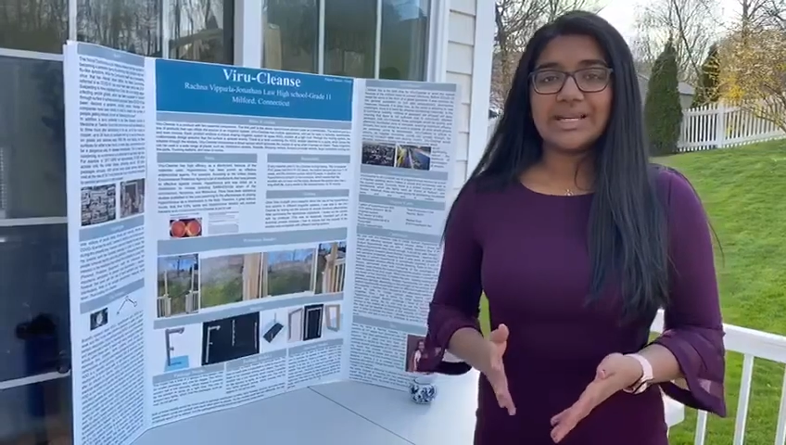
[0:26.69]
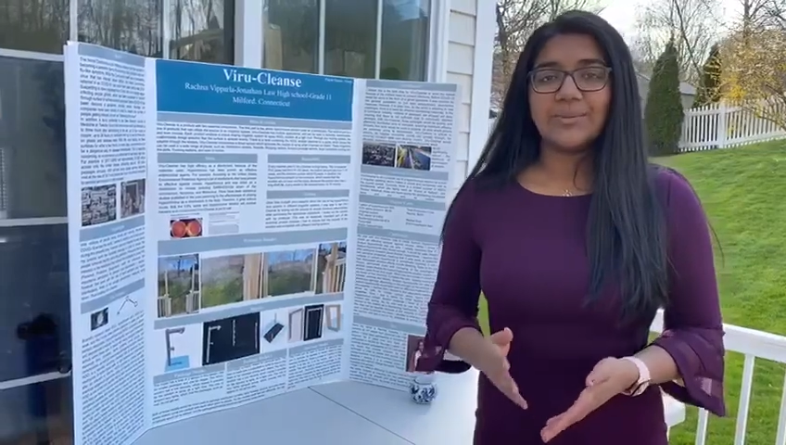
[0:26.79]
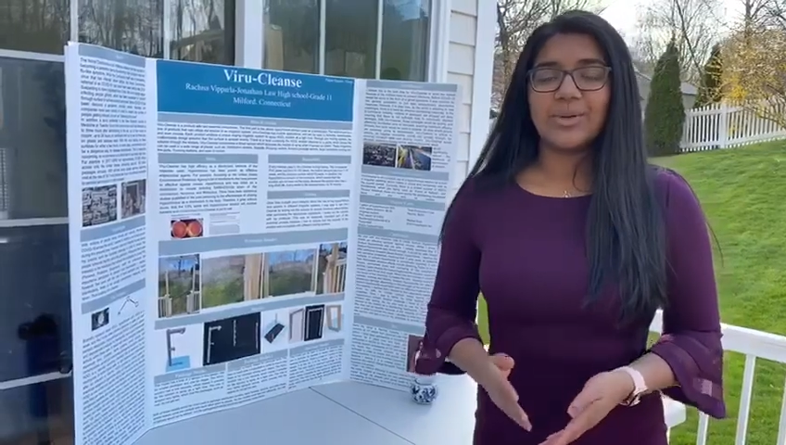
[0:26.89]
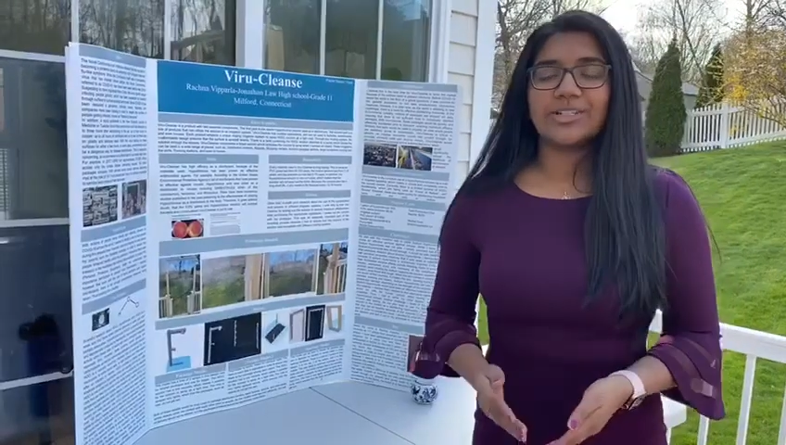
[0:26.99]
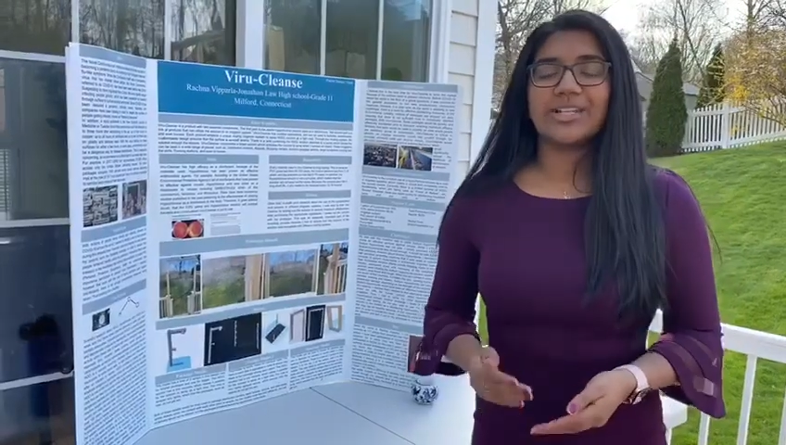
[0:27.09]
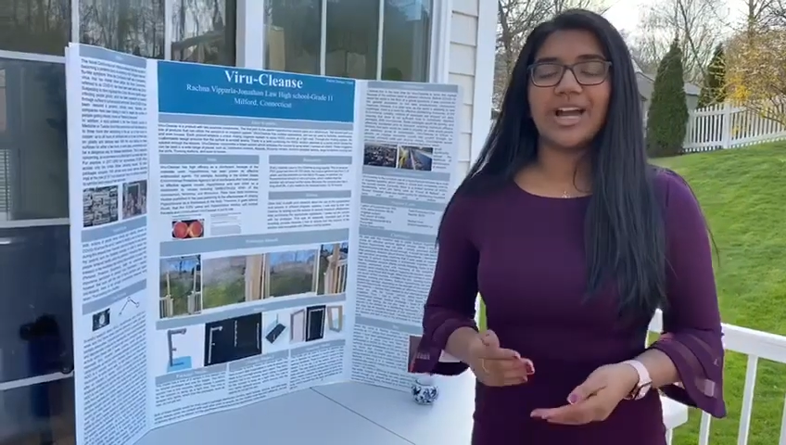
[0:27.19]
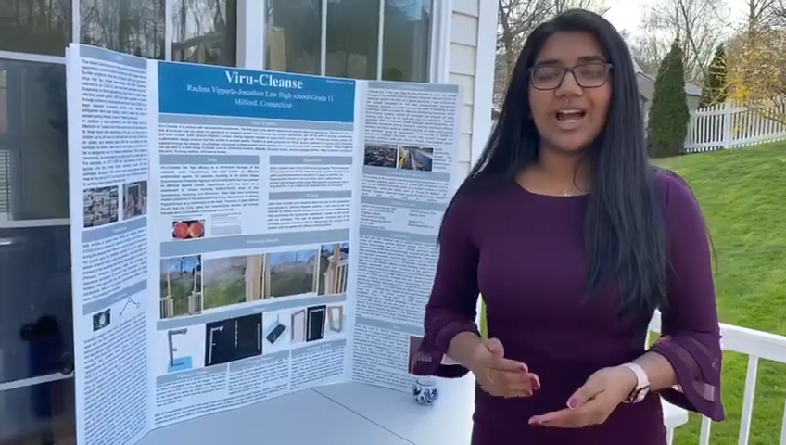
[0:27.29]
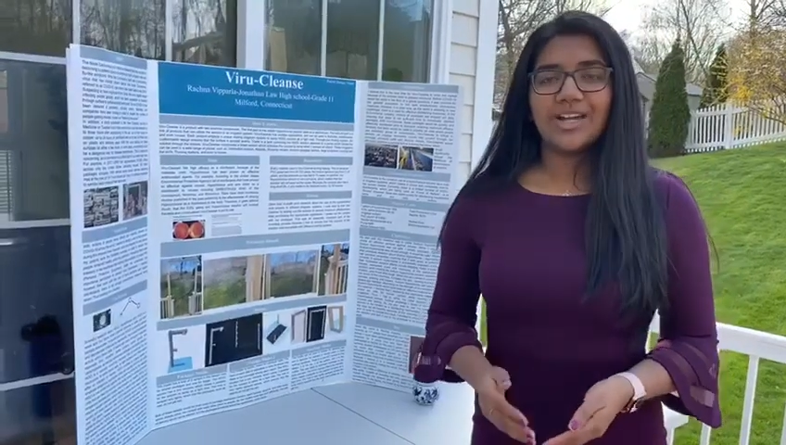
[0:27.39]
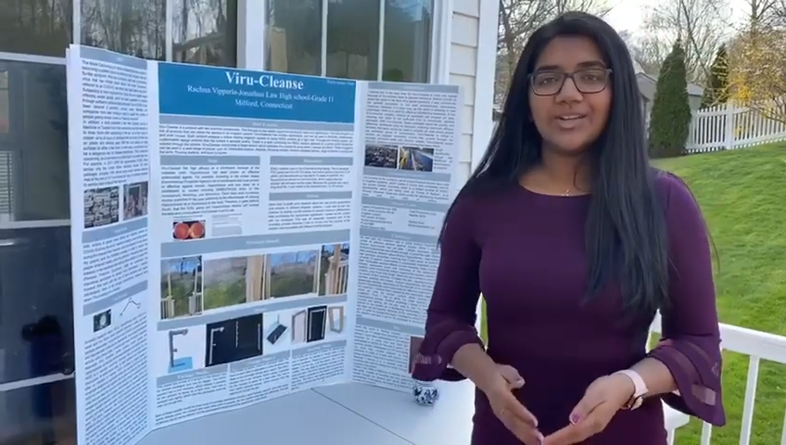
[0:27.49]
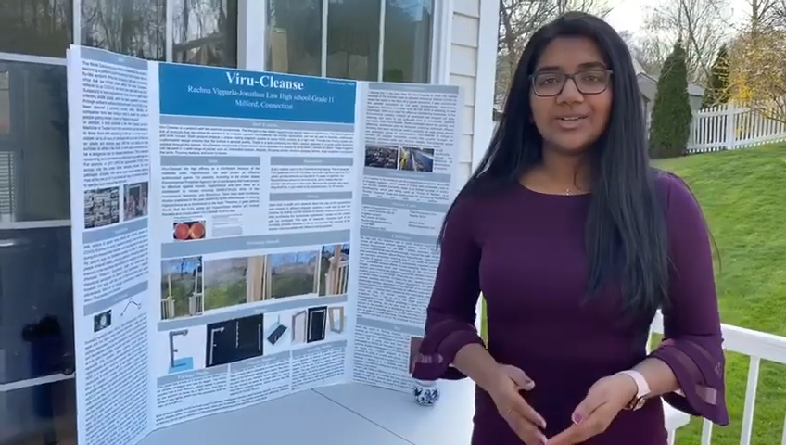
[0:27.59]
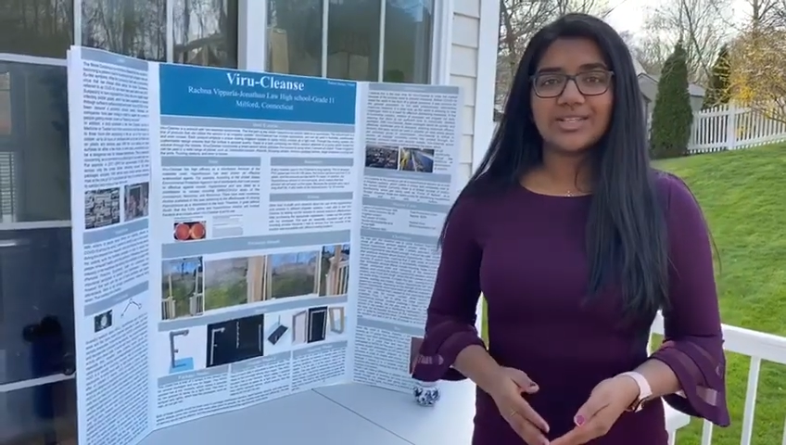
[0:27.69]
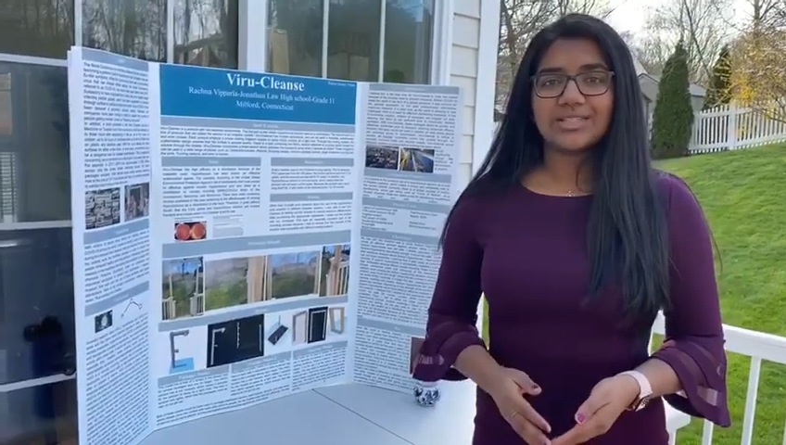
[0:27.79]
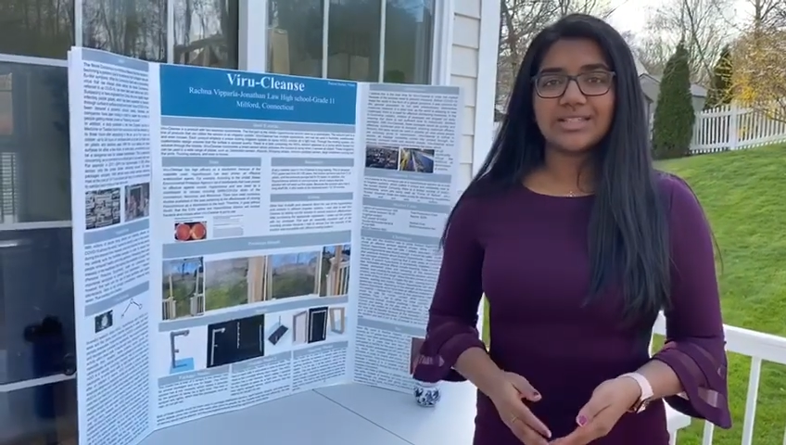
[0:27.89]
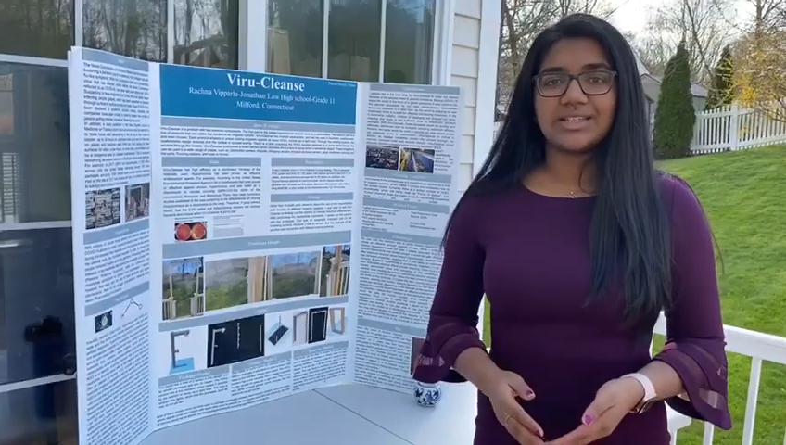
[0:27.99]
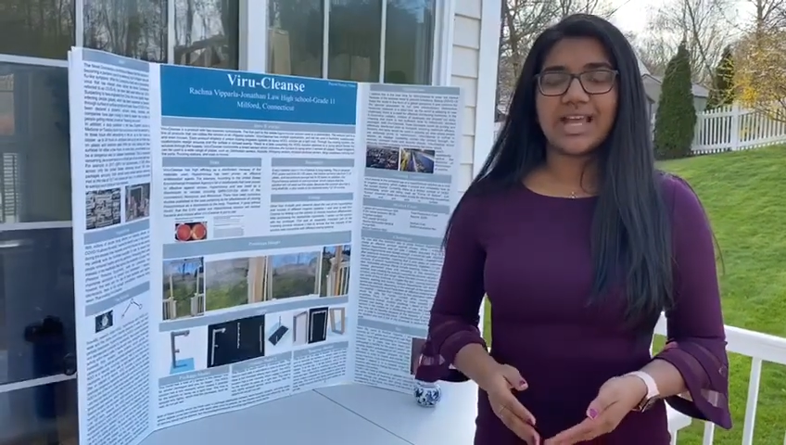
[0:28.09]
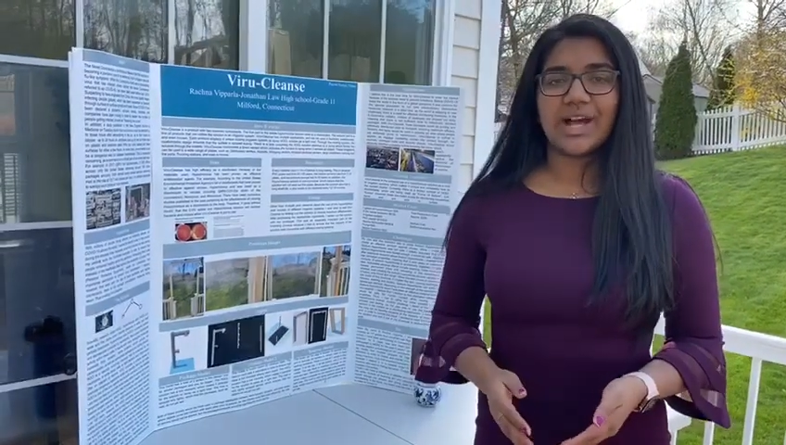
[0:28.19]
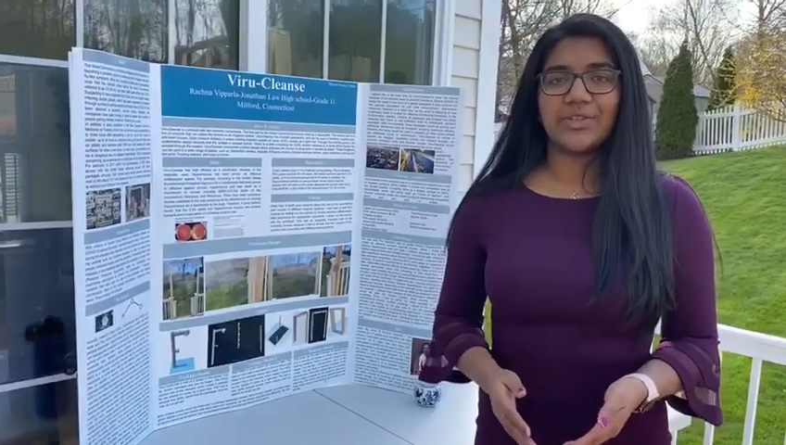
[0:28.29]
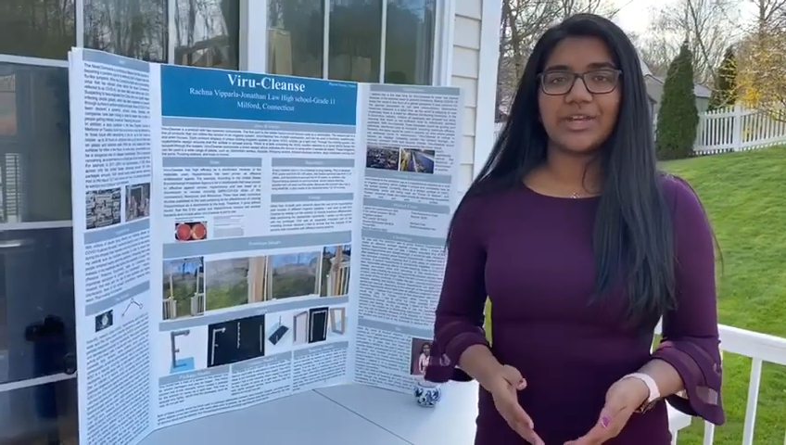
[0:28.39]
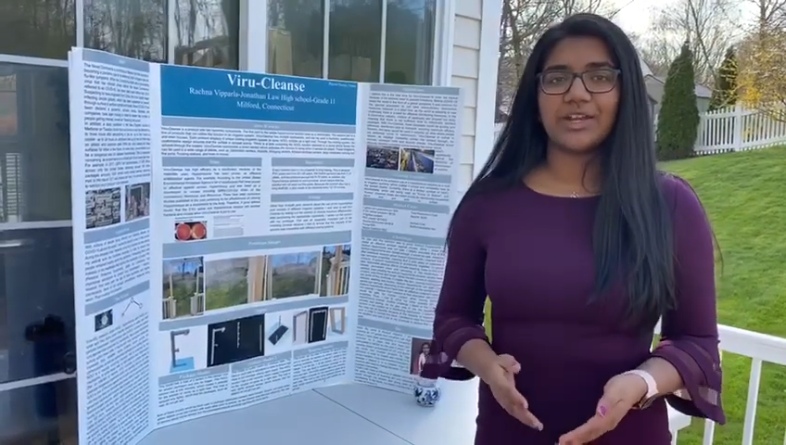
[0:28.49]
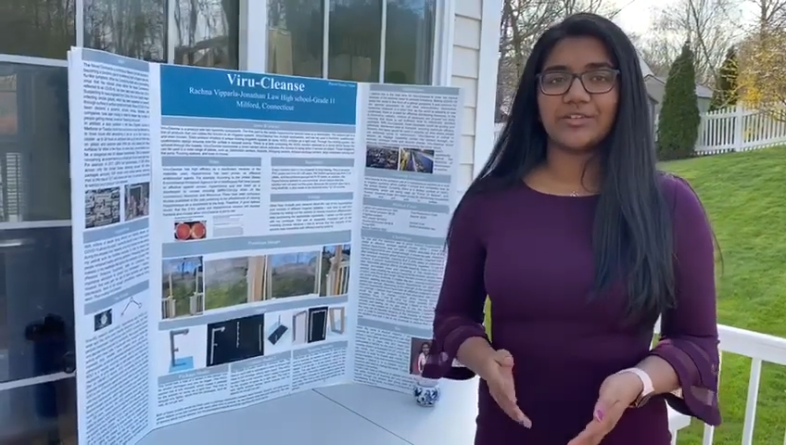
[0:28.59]
them work tirelessly in the
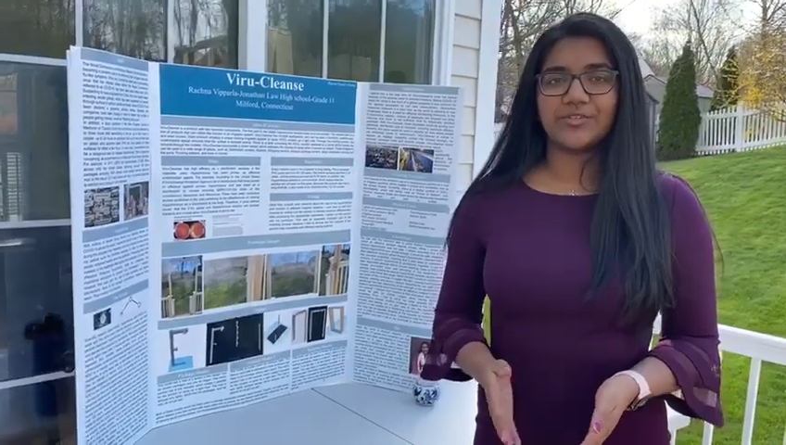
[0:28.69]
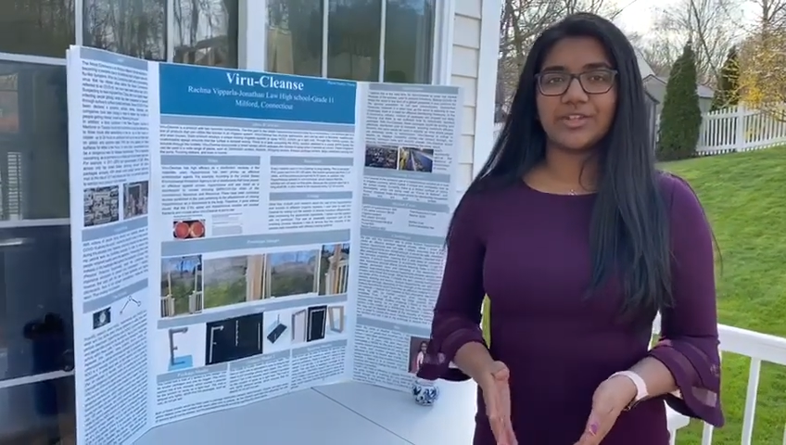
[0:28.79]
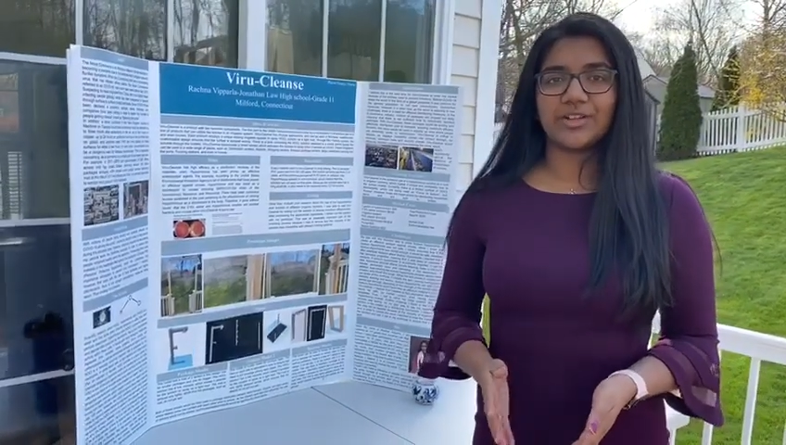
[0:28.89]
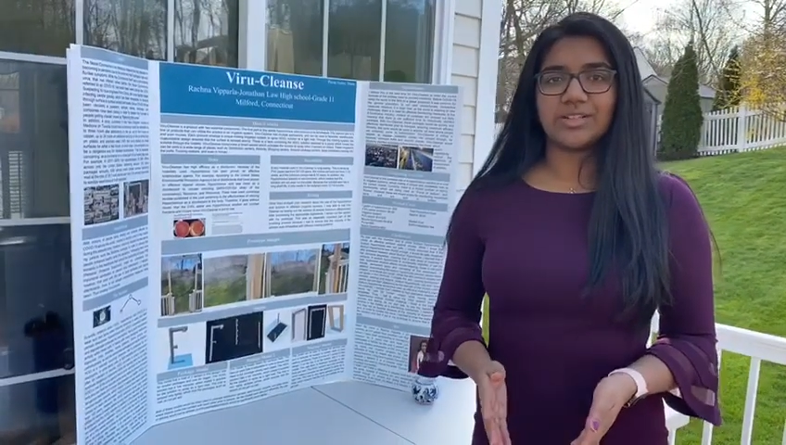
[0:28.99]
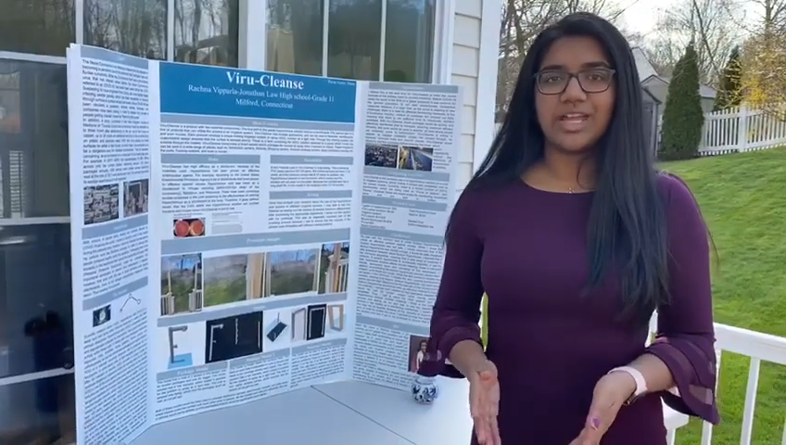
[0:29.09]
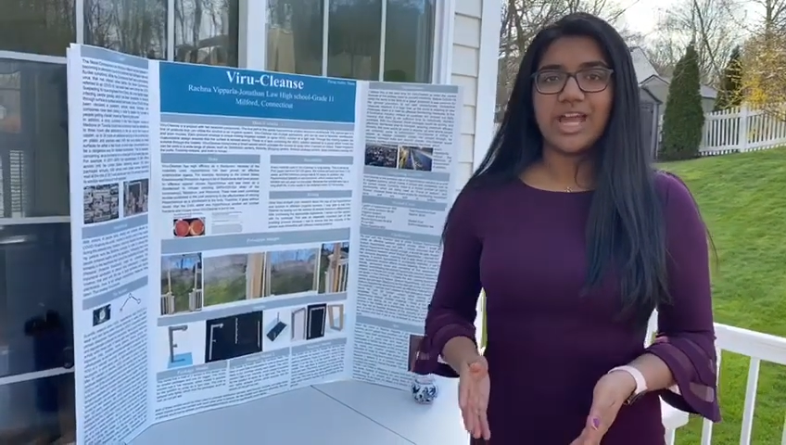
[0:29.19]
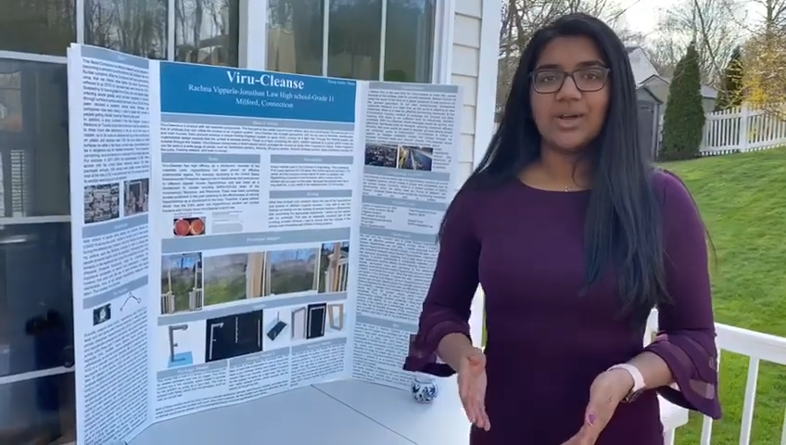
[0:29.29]
healthcare field